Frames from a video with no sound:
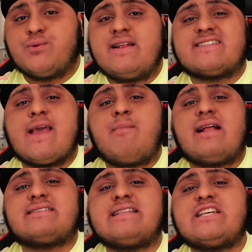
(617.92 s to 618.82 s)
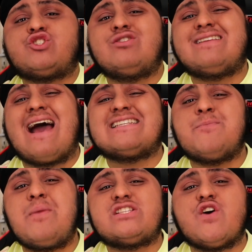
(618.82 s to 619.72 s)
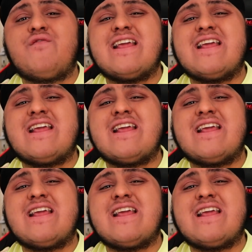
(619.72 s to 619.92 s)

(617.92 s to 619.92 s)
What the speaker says: so in this game, lads, let's treat it as a bit of an